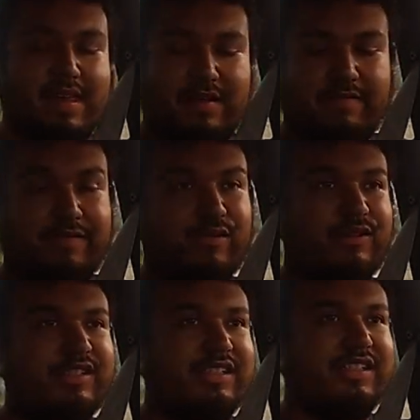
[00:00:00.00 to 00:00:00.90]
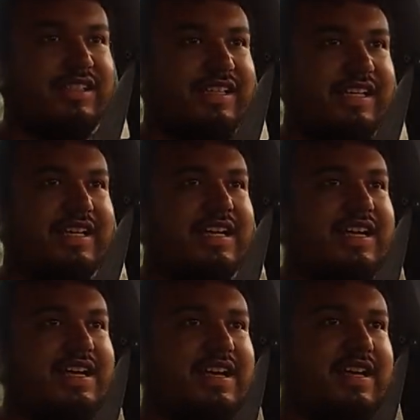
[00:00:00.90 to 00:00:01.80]
unfortunately,
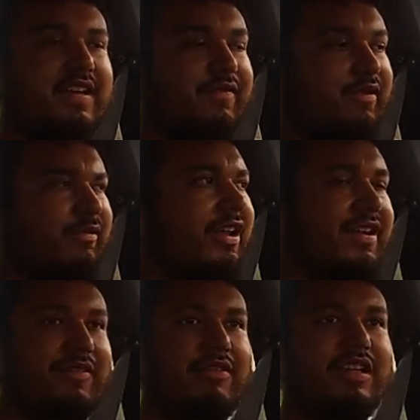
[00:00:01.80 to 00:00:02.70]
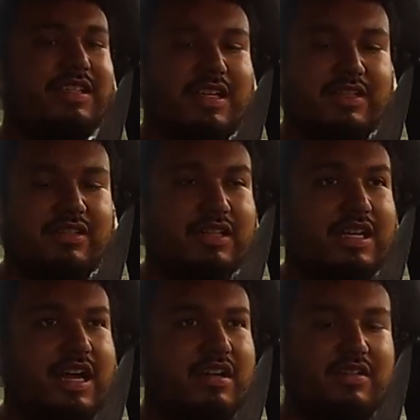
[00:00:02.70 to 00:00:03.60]
for whatever reason, I took
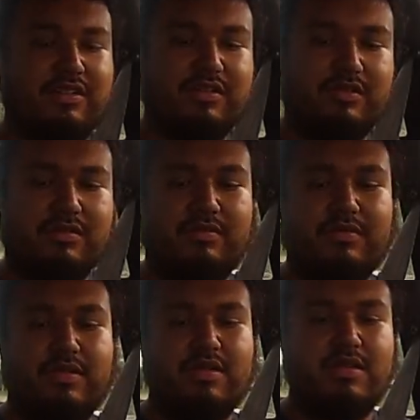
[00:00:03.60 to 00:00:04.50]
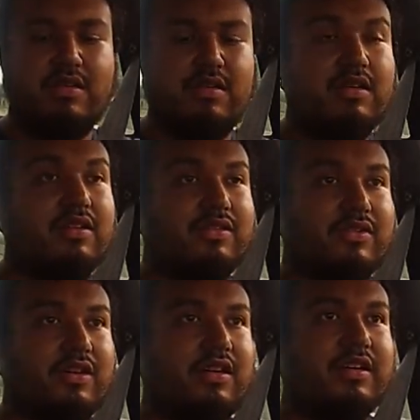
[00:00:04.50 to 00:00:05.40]
it out of the
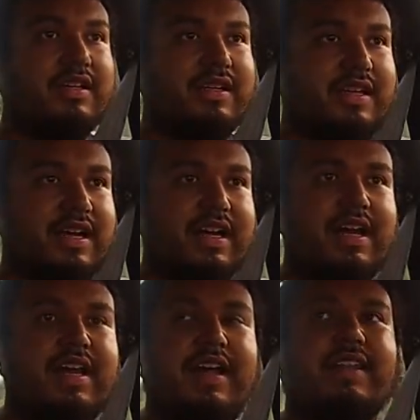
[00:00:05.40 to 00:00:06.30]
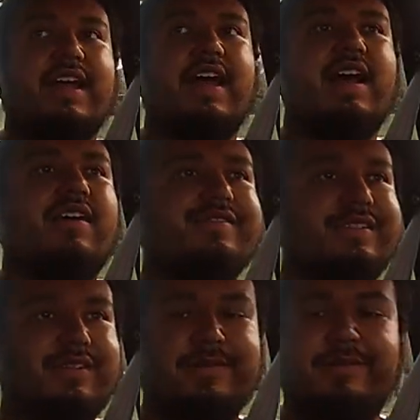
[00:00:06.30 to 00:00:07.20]
truck and I got it at the house,
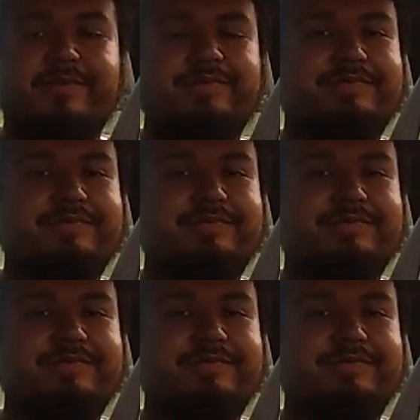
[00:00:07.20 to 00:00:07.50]
so,